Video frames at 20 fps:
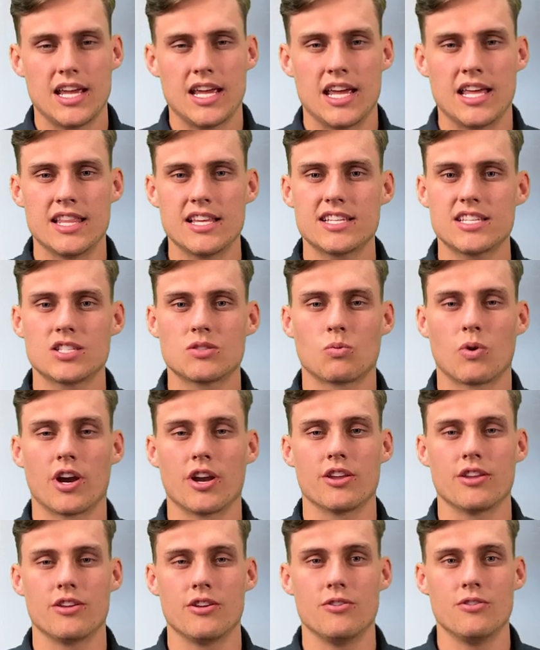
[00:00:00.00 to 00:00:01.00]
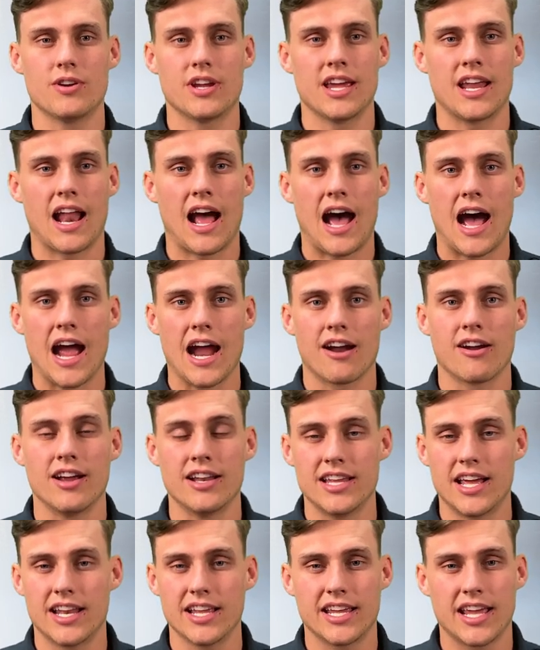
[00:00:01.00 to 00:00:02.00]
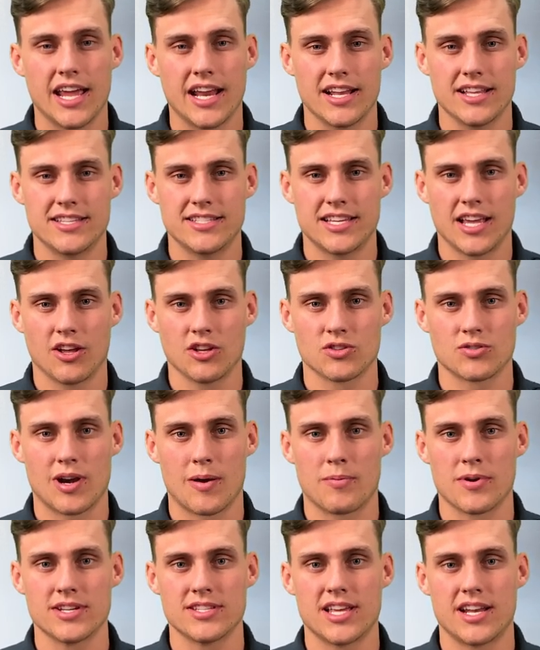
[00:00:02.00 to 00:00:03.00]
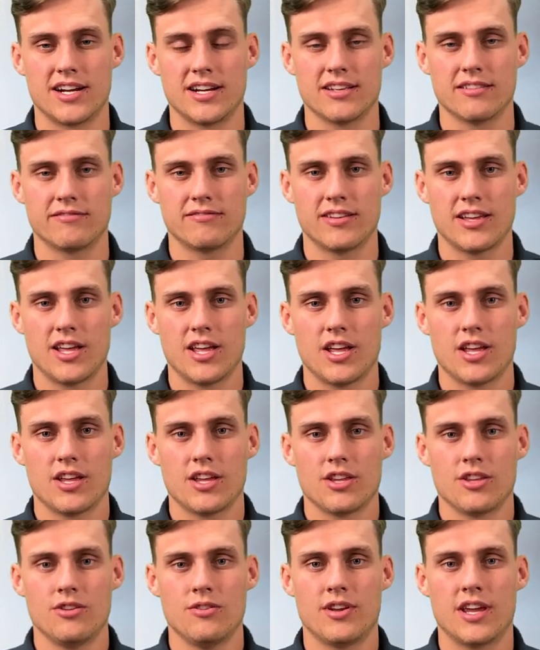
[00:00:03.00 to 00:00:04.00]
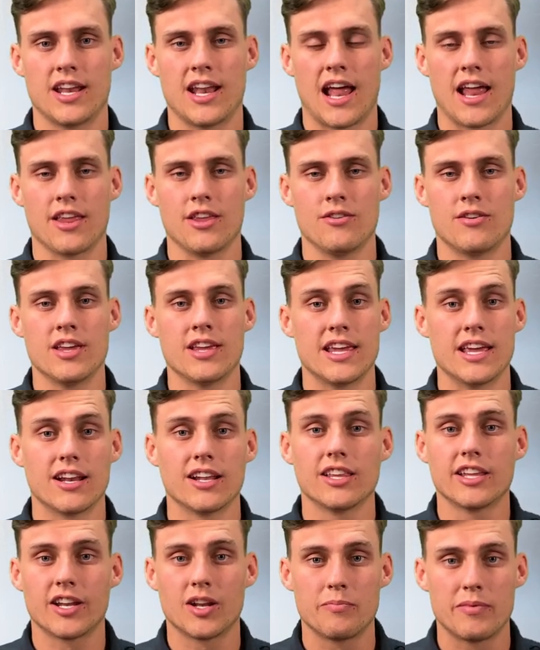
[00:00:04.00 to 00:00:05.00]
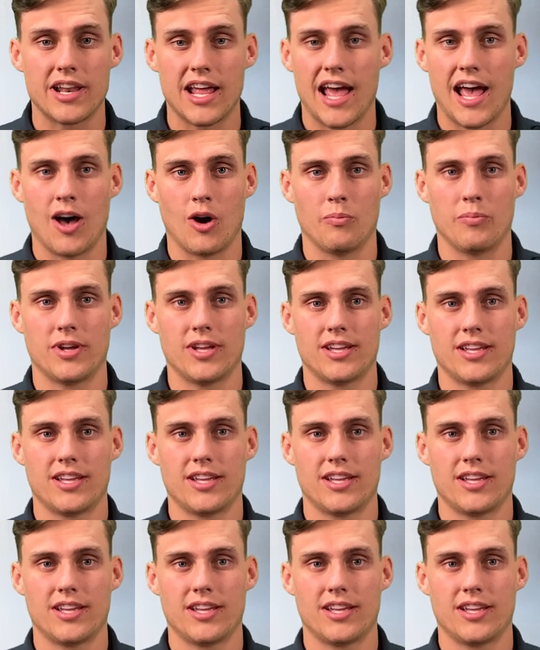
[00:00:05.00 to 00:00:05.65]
And this is where you can hire a dedicated sales representative. You can get a little bit of help.